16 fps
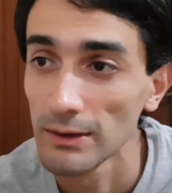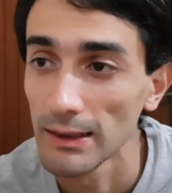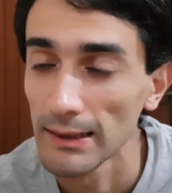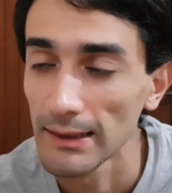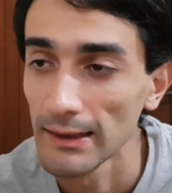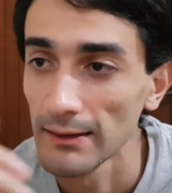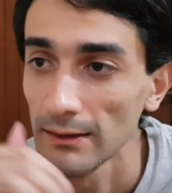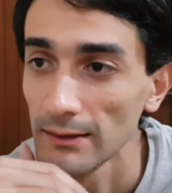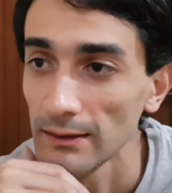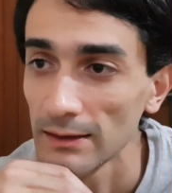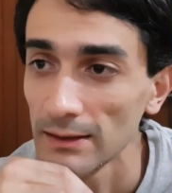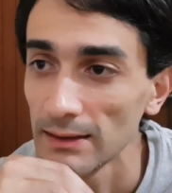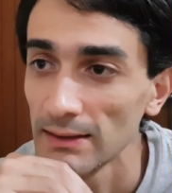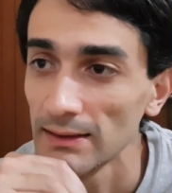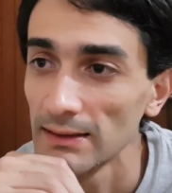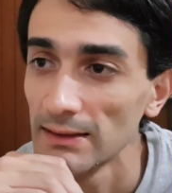I cannot
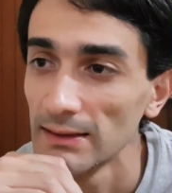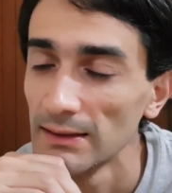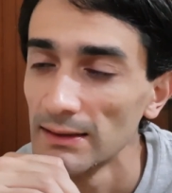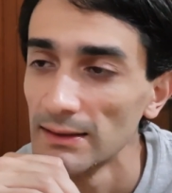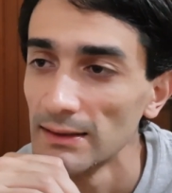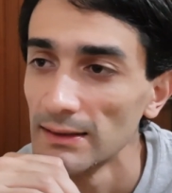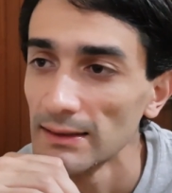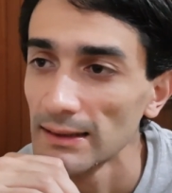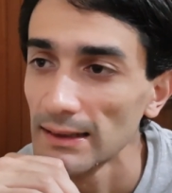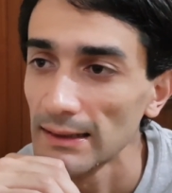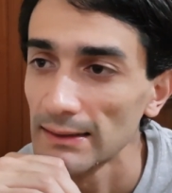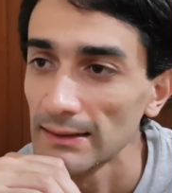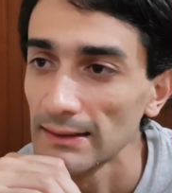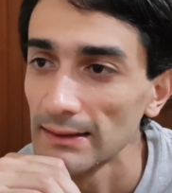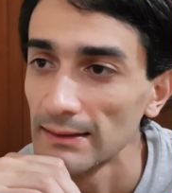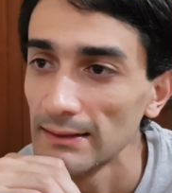get
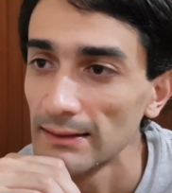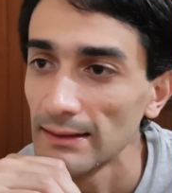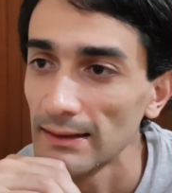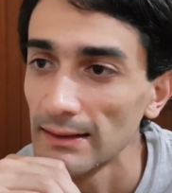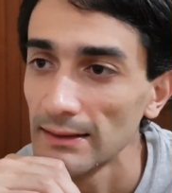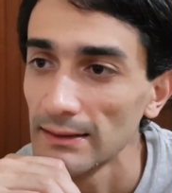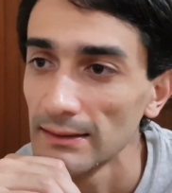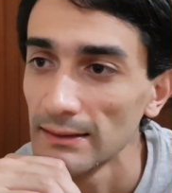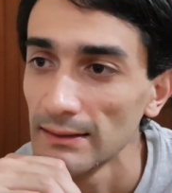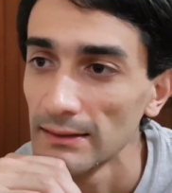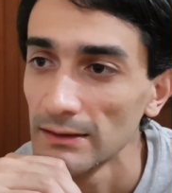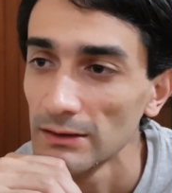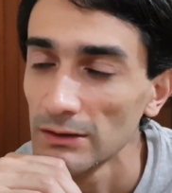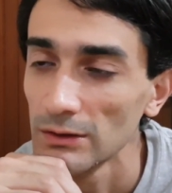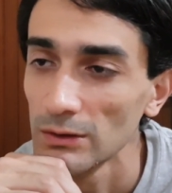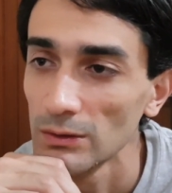in there.
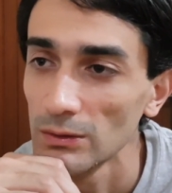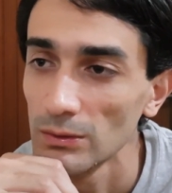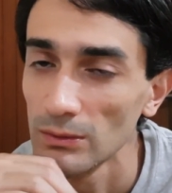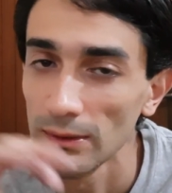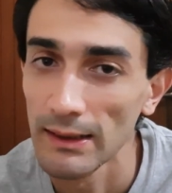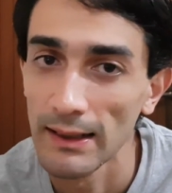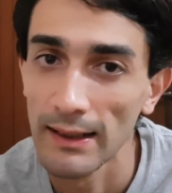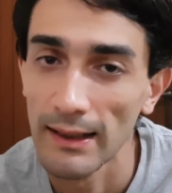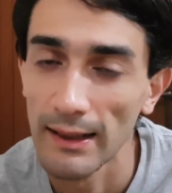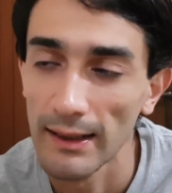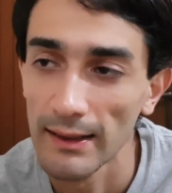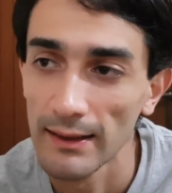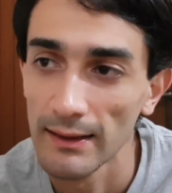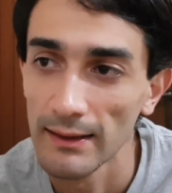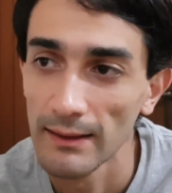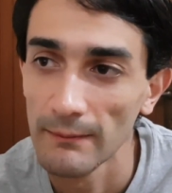So
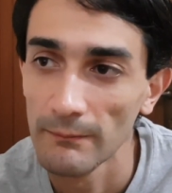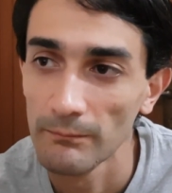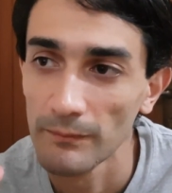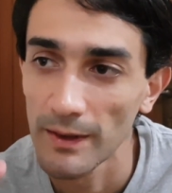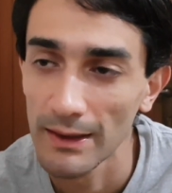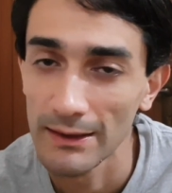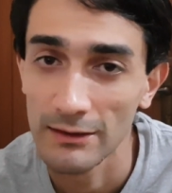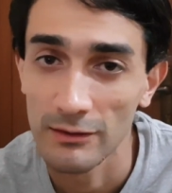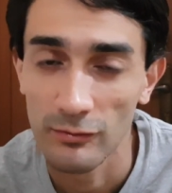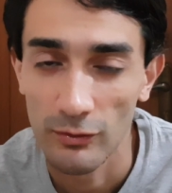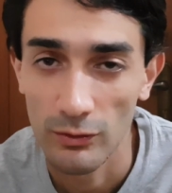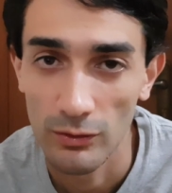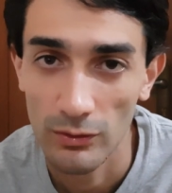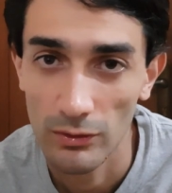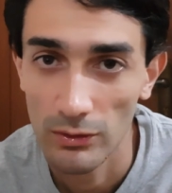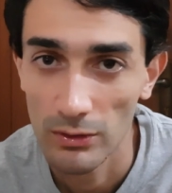I guess
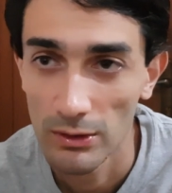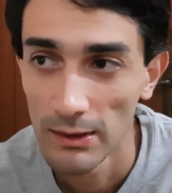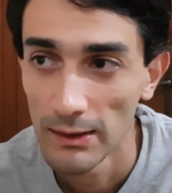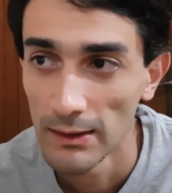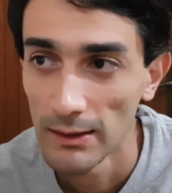for